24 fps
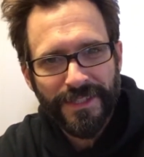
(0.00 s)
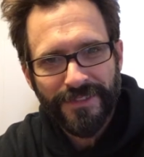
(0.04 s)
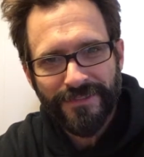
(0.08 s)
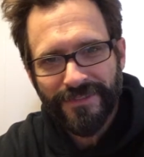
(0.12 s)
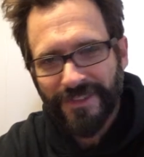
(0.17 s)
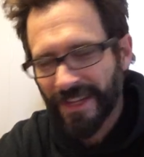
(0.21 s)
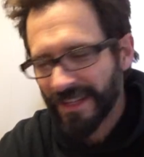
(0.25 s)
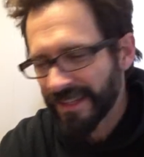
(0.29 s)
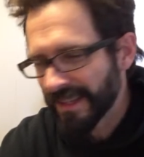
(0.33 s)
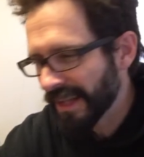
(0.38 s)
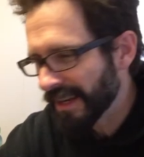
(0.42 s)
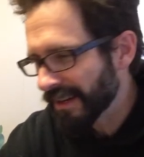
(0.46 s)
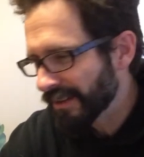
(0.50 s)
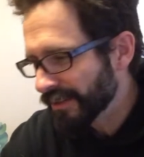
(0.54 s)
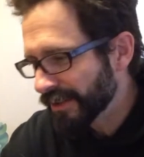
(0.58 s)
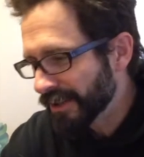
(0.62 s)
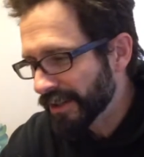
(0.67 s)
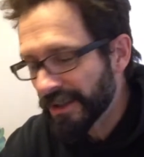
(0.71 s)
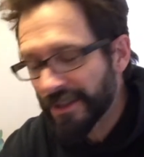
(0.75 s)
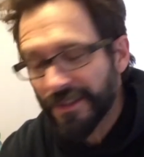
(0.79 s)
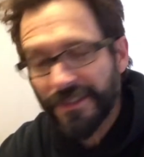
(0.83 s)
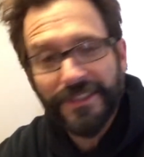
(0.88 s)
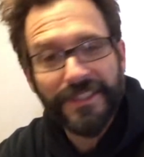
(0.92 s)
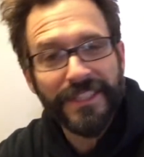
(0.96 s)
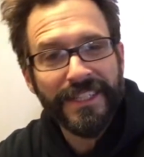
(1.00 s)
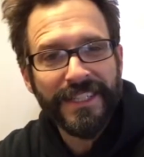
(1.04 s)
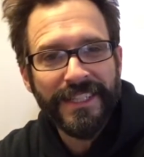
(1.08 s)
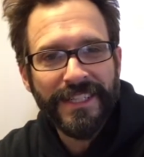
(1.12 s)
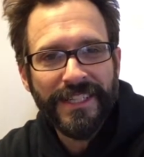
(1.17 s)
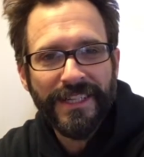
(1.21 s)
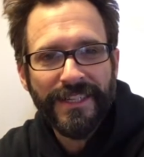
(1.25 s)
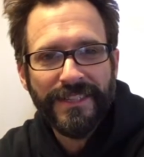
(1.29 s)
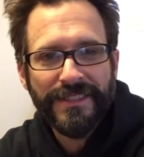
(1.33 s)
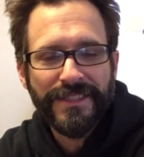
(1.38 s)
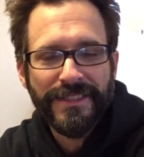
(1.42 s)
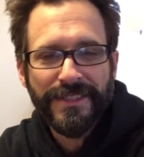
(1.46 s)
I've got a lot of rehearsing
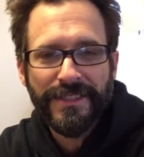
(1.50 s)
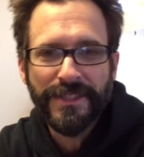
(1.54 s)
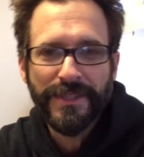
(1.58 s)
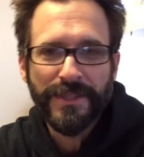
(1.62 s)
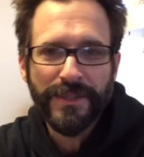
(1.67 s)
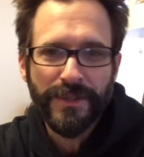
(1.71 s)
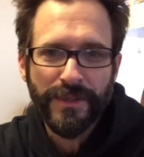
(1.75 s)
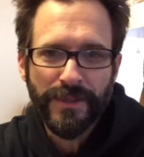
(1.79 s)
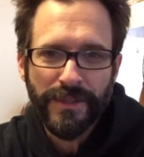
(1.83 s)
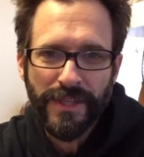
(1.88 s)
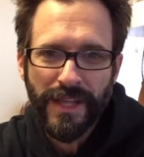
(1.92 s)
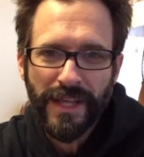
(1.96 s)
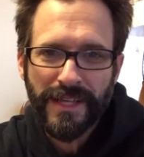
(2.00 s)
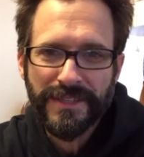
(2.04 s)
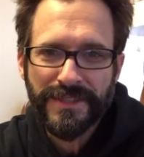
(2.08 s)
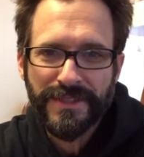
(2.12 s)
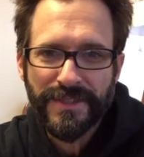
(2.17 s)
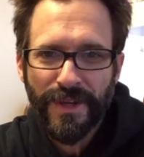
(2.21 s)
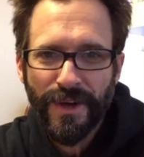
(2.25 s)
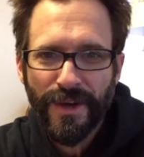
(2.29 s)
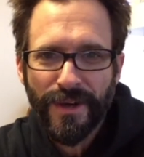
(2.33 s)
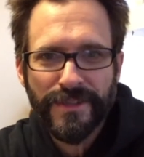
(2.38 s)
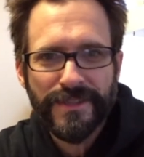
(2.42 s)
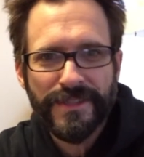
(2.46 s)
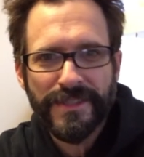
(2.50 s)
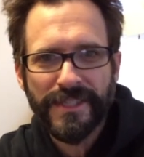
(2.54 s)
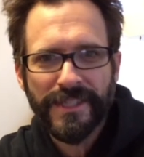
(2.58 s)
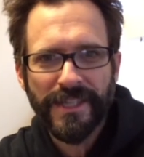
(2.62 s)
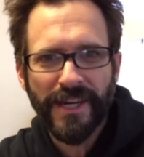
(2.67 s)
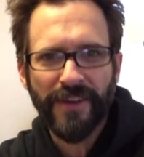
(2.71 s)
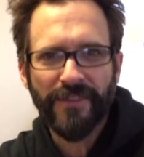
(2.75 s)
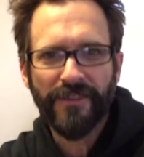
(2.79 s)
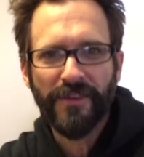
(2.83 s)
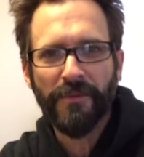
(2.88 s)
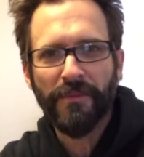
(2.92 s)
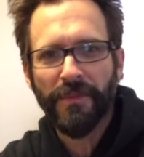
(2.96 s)
here to do, a lot of songs to cover.